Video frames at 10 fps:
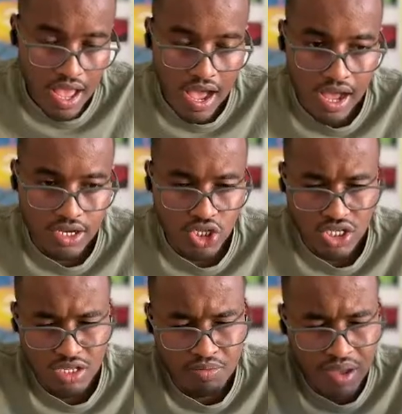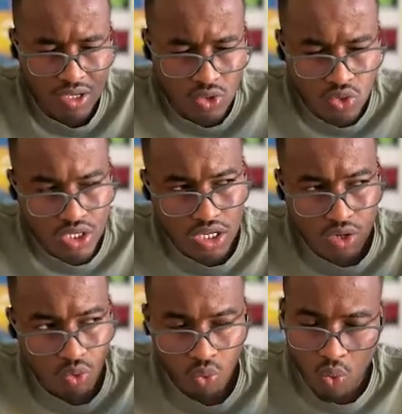and just by
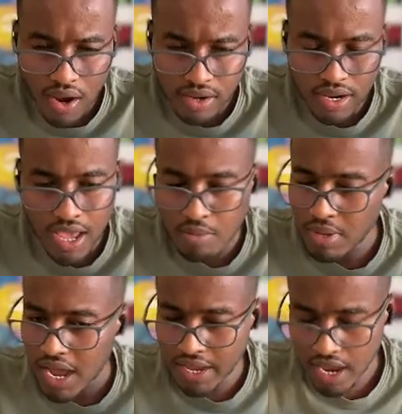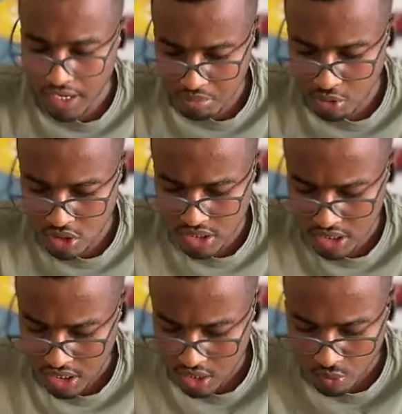using one API endpoint
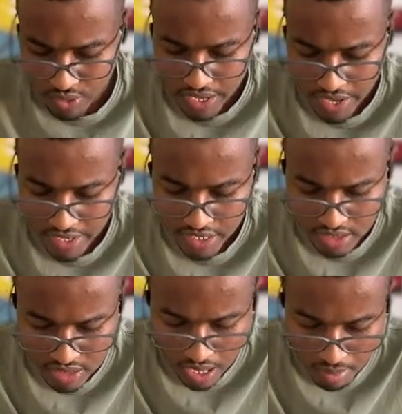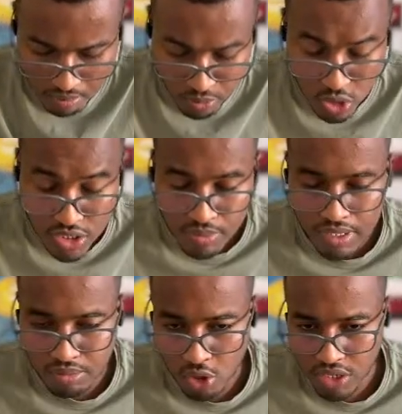we can get multiple
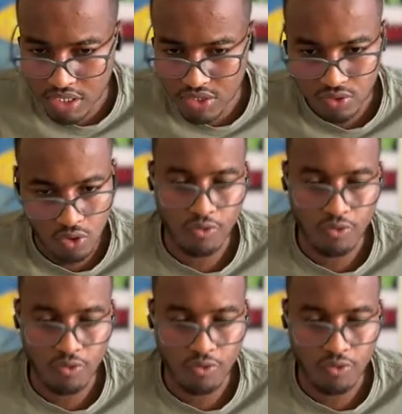models.